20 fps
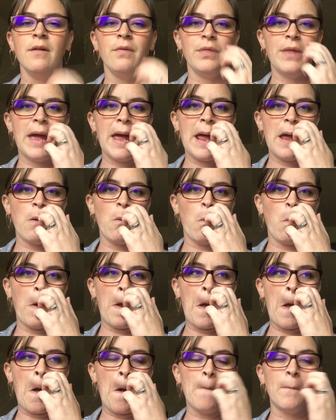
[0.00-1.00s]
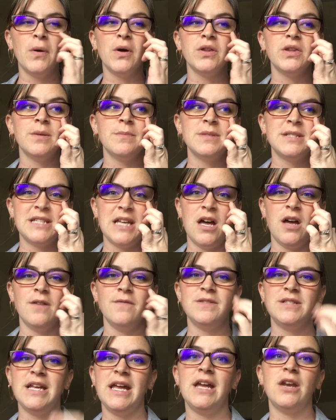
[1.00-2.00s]
They will put
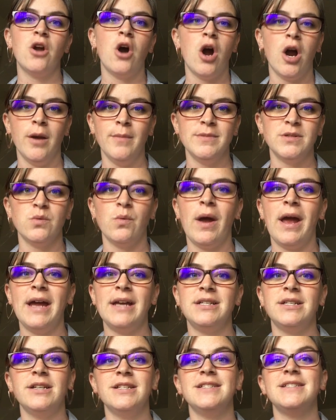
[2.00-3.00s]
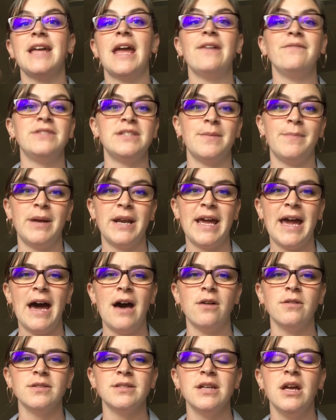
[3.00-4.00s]
themselves in harm's way to save somebody
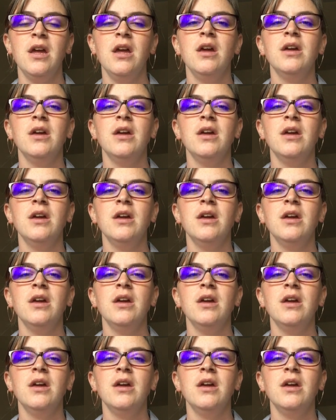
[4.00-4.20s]
else.